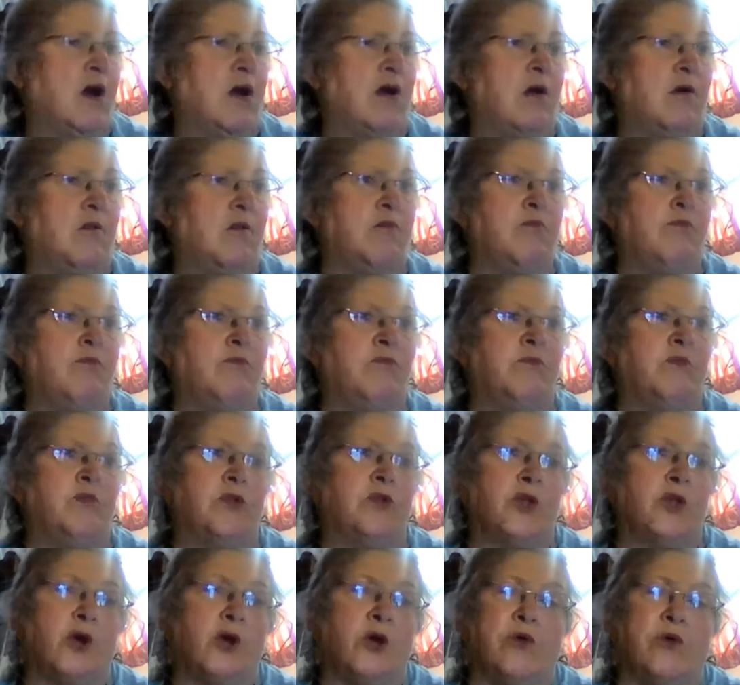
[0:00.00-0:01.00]
So,
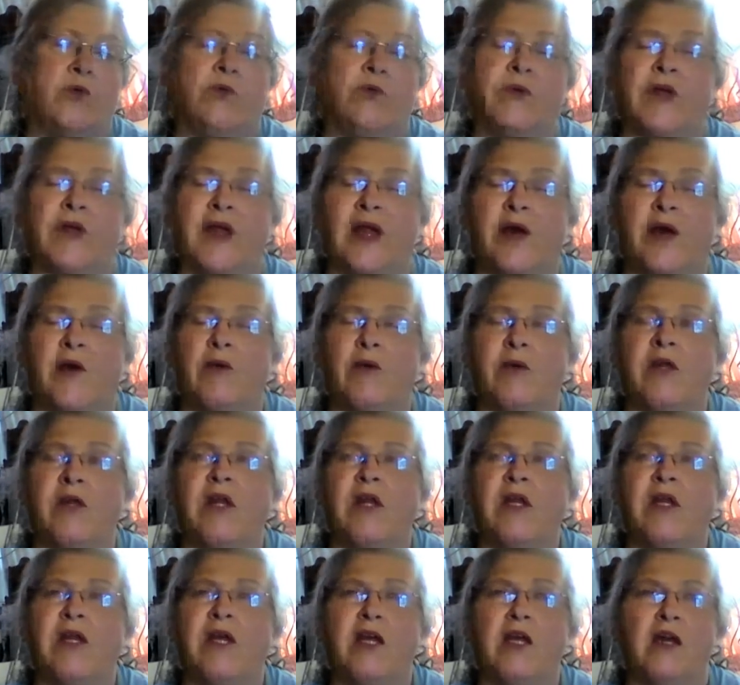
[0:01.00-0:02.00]
yeah, we need to get a
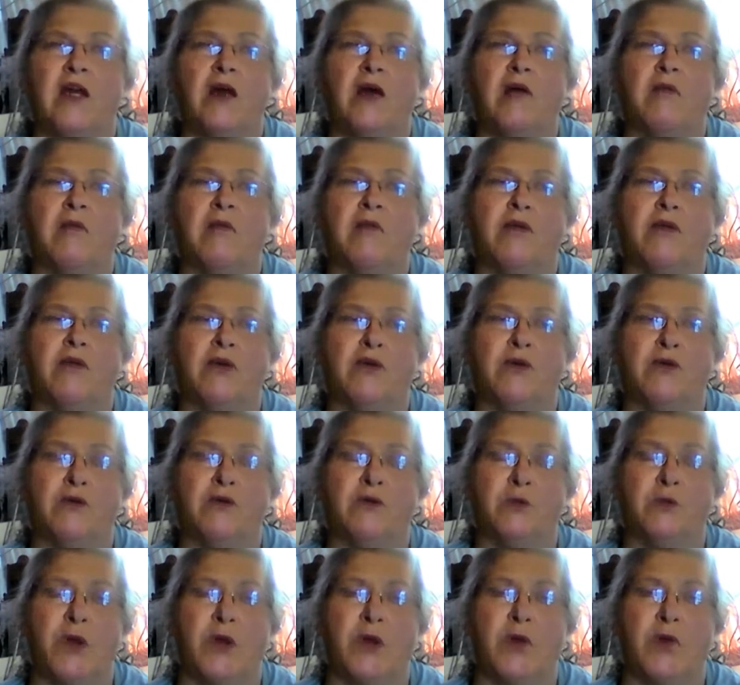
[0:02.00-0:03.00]
couple of those and we can
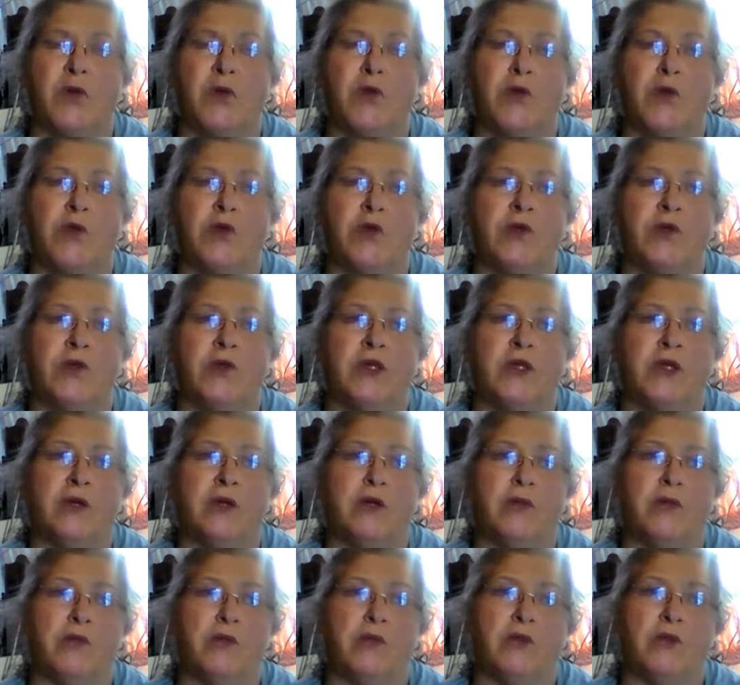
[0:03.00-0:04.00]
work with them.
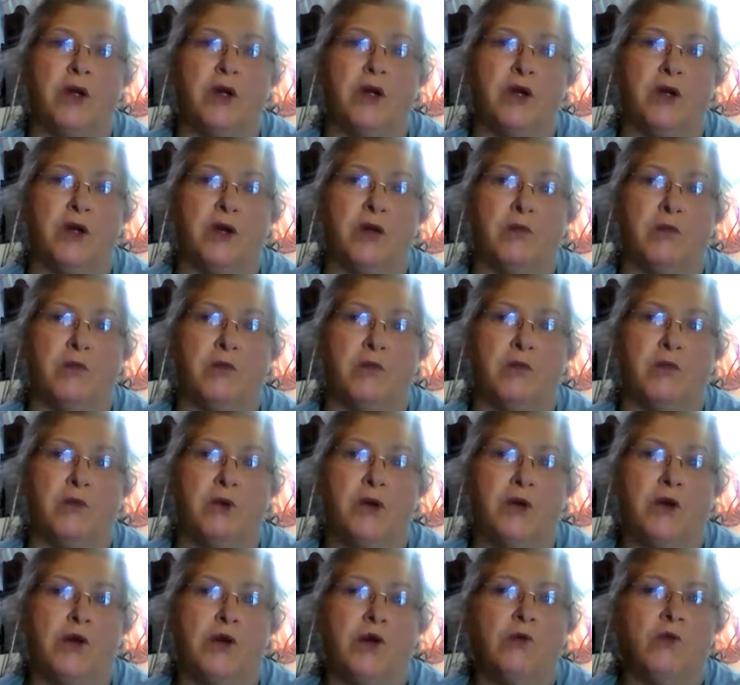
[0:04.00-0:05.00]

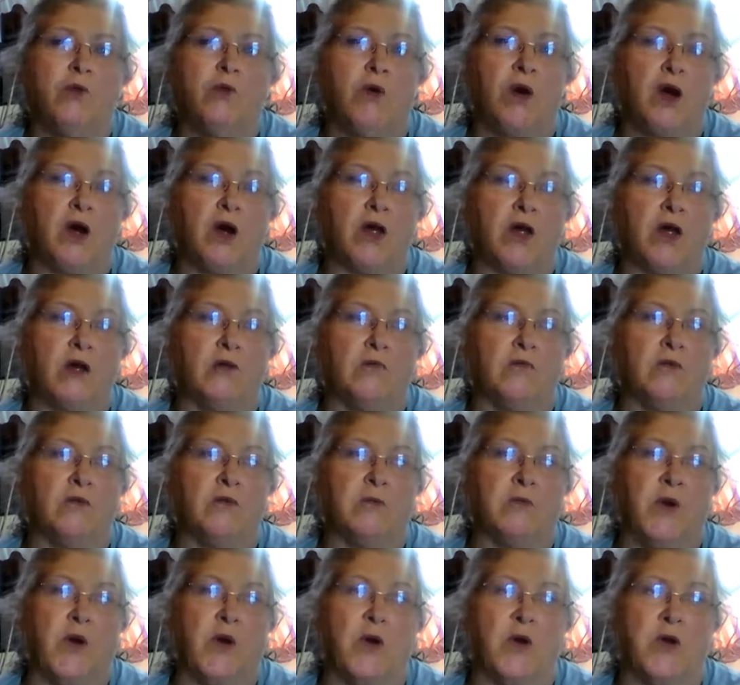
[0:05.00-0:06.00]
Walk them in parks and
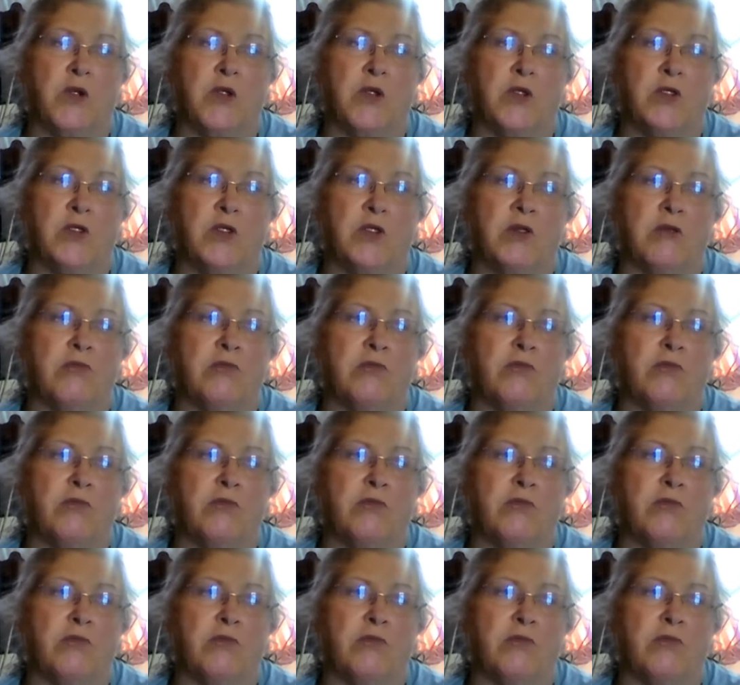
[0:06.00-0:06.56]
stuff, too.